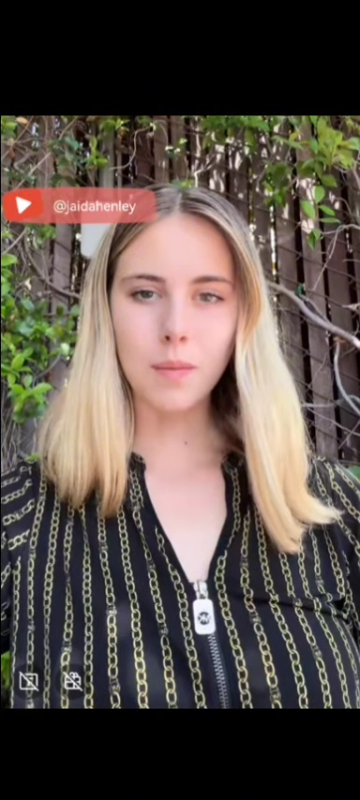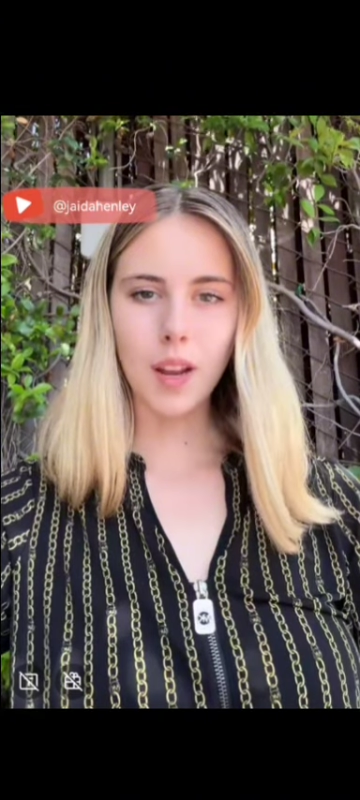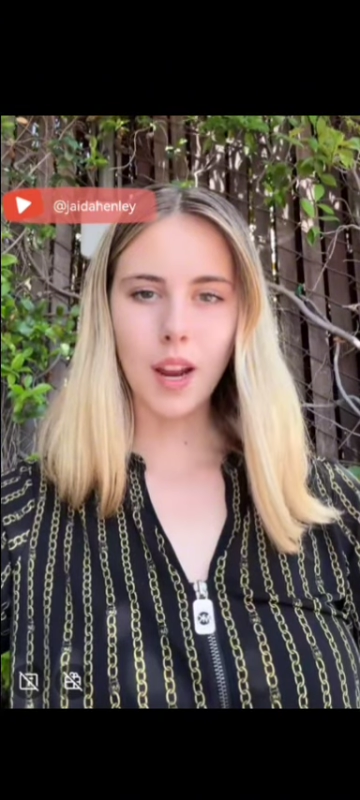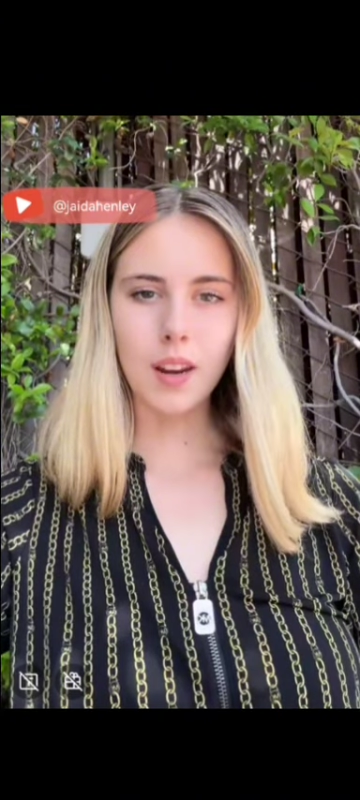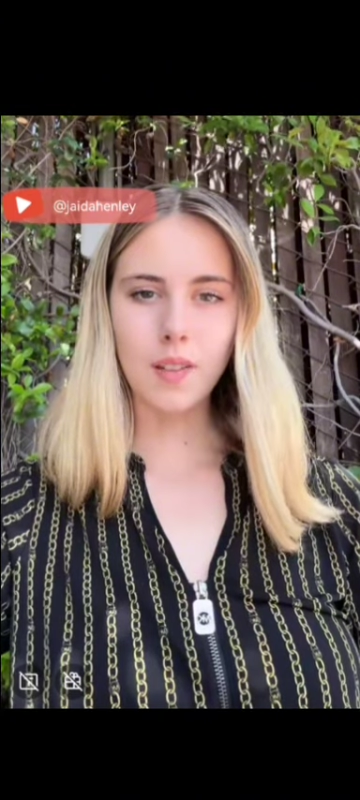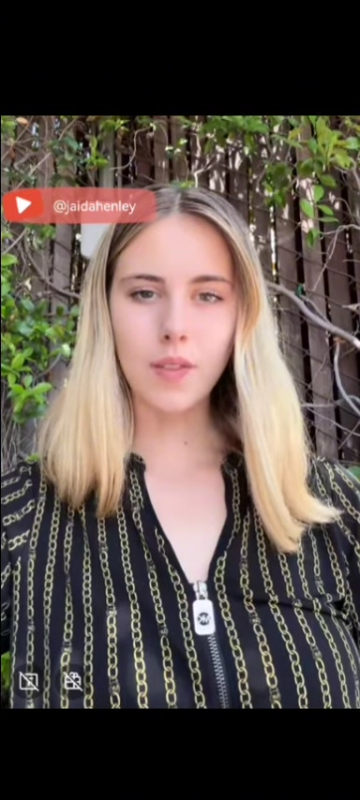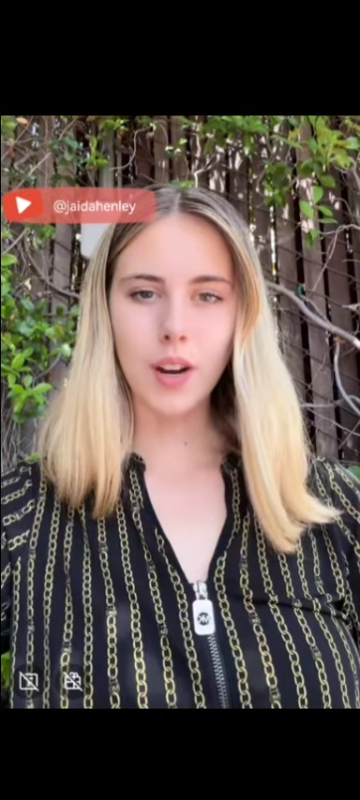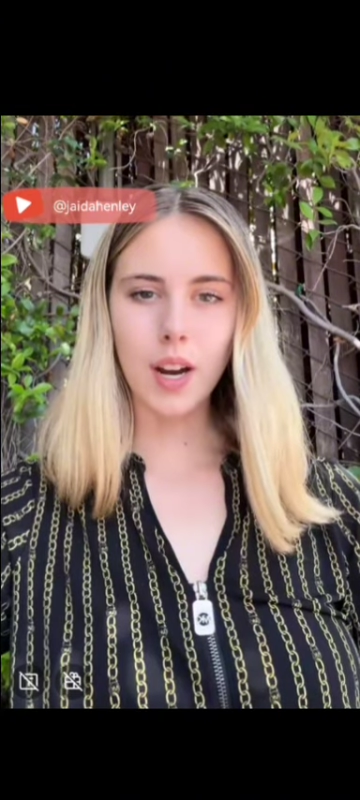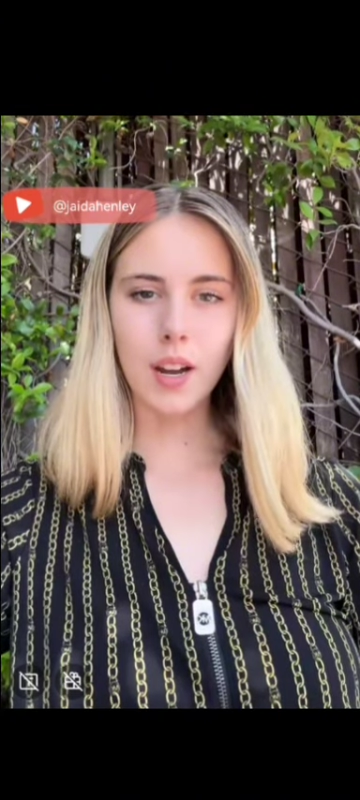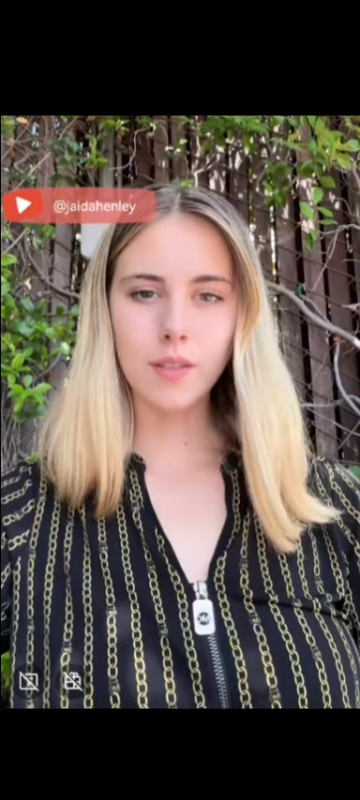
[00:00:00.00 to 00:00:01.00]

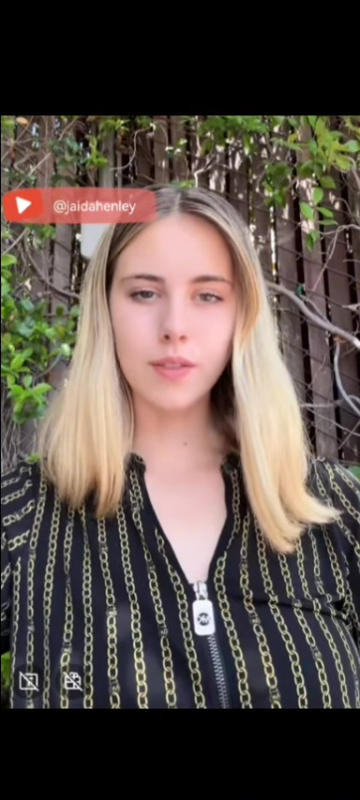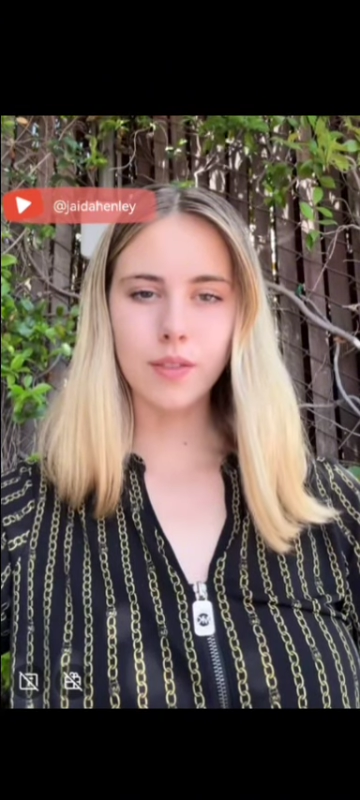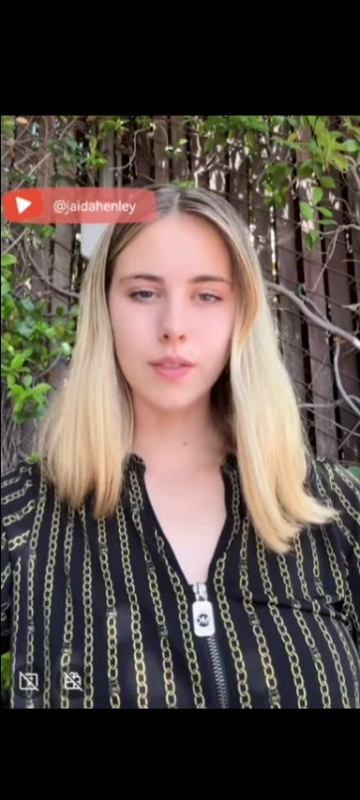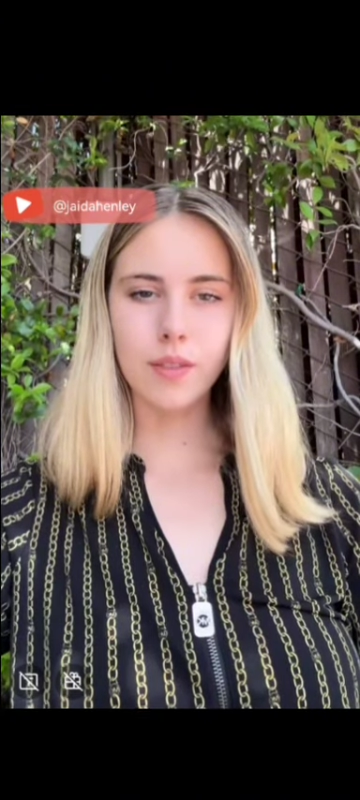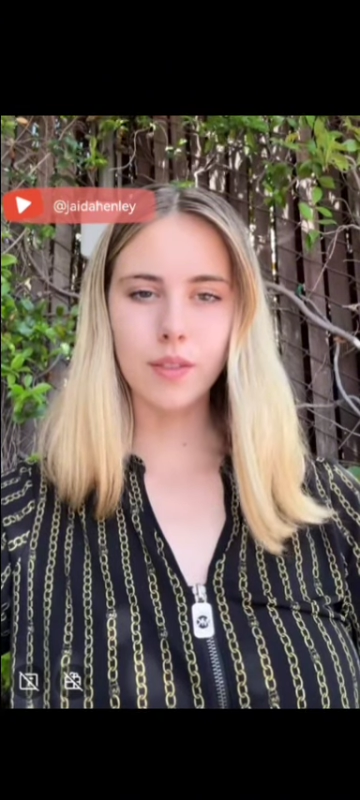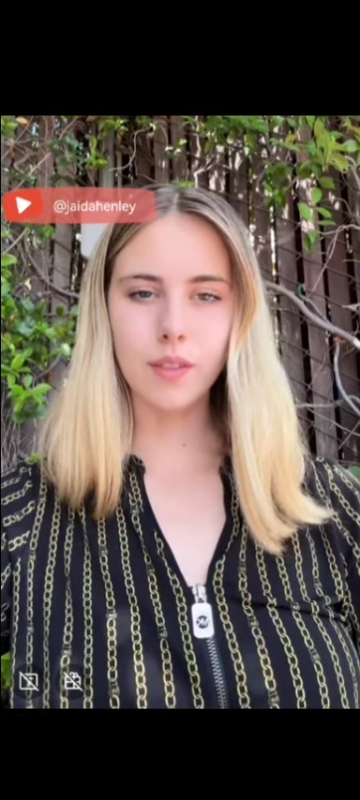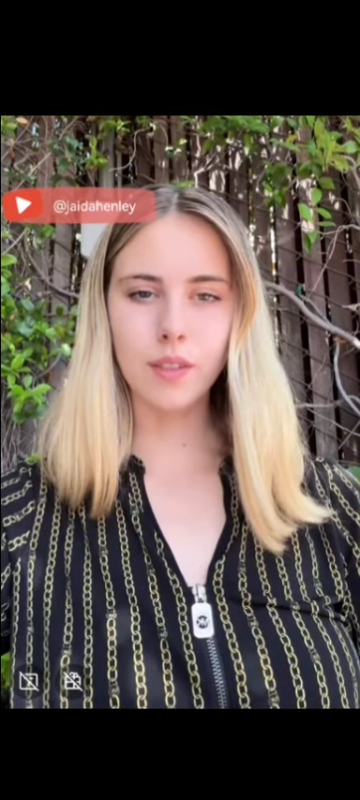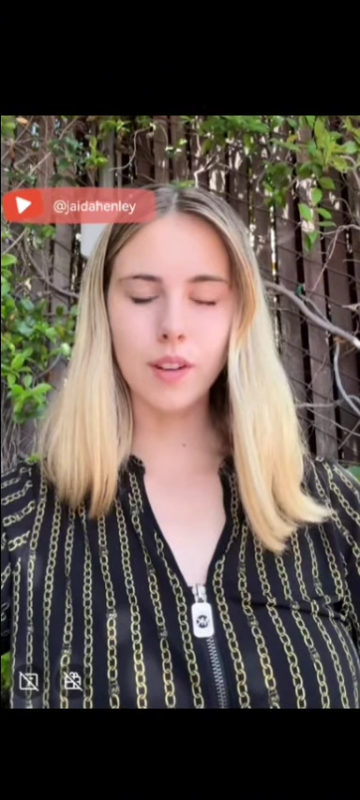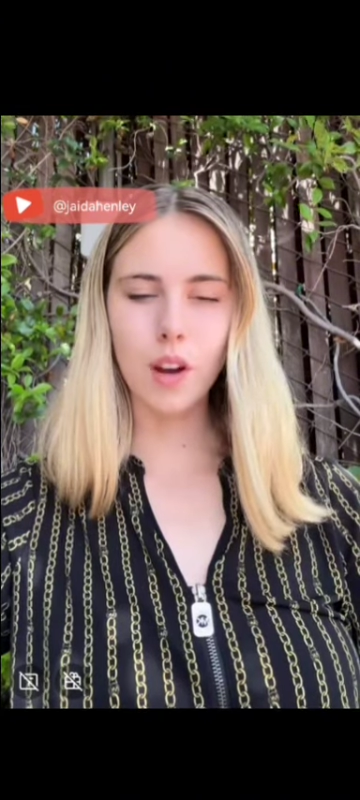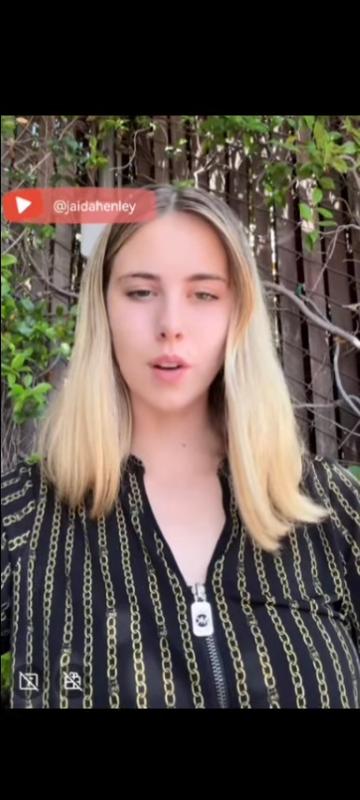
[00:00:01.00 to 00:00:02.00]
85.
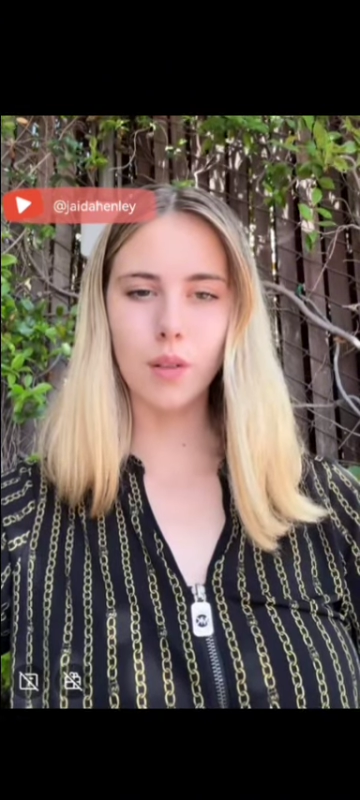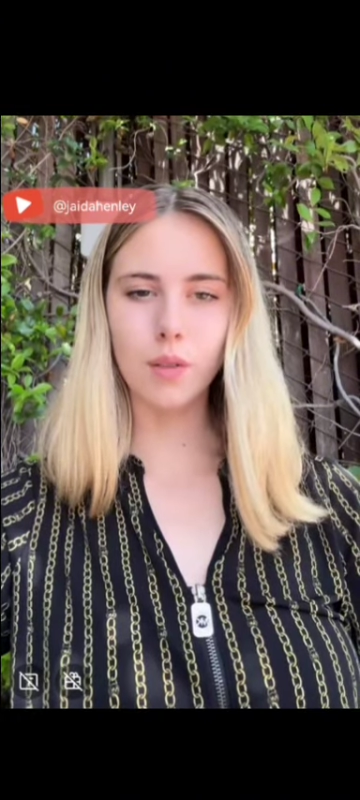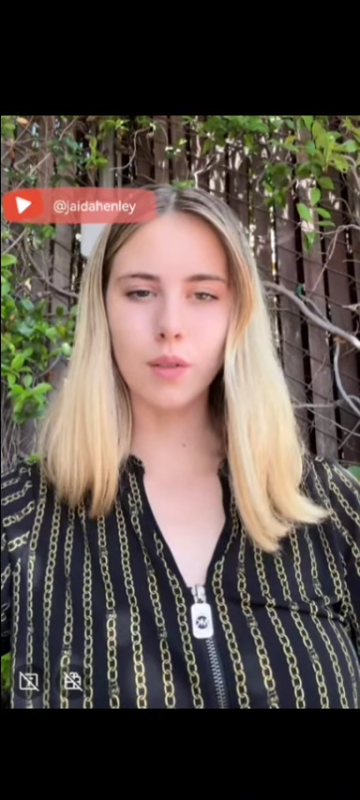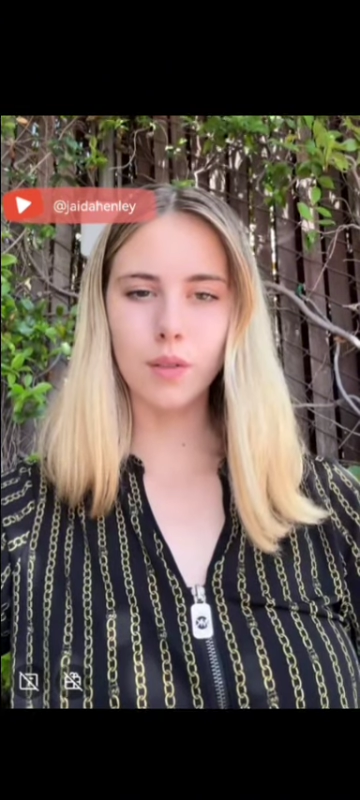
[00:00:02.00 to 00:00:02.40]
No,